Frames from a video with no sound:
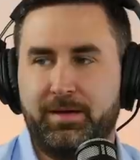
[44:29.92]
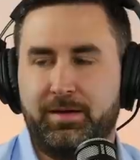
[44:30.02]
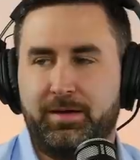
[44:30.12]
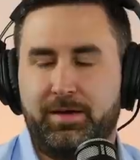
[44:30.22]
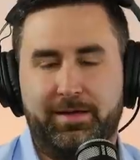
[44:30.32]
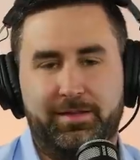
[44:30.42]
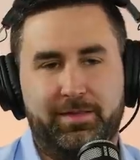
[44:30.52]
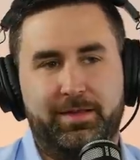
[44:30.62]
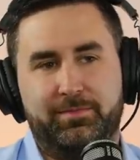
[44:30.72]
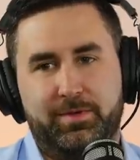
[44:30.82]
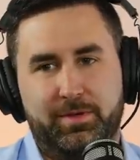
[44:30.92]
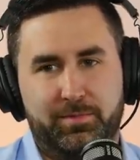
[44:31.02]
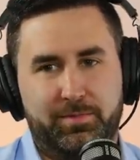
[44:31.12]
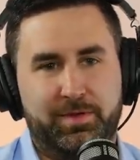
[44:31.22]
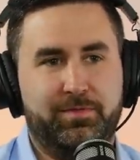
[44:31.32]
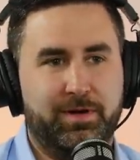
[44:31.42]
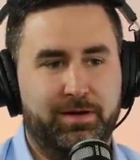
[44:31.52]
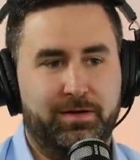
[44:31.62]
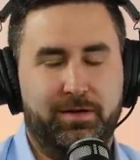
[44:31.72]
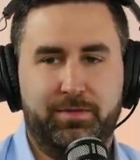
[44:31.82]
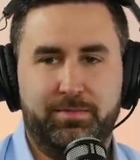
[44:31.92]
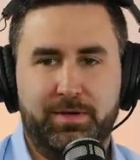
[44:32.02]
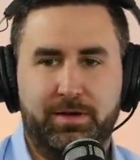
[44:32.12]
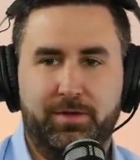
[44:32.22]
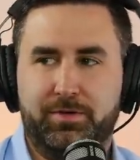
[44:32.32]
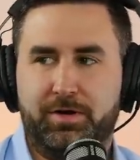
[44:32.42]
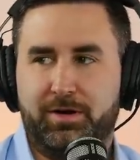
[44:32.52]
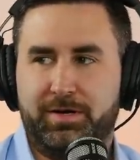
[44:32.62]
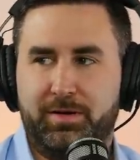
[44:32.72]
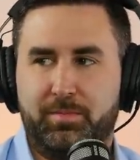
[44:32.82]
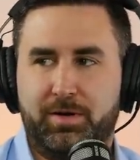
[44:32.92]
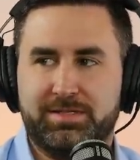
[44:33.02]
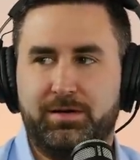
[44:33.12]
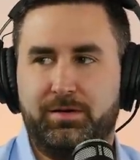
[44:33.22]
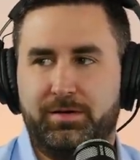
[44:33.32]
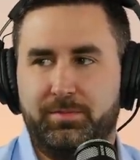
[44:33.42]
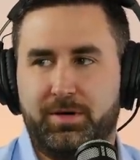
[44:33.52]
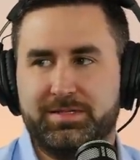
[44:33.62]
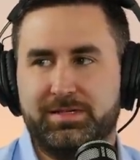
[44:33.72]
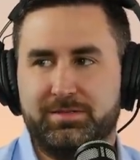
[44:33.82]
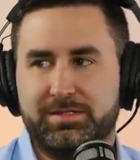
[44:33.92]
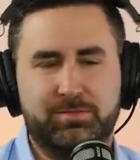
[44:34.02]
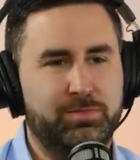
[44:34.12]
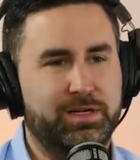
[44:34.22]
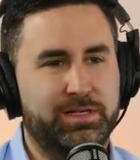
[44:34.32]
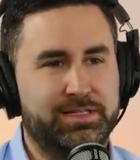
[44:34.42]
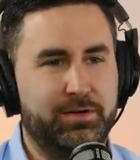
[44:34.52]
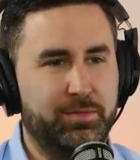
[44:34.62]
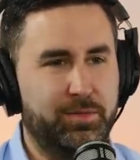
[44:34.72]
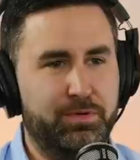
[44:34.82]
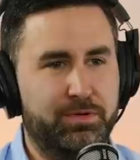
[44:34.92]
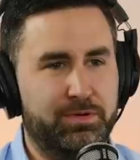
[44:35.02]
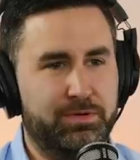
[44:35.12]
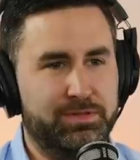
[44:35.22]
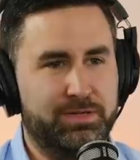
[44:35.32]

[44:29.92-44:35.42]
that's true. Yeah. And, and, they, you know, they've got a, a, another dog named Marcel, and Marcel's a standard poodle. Is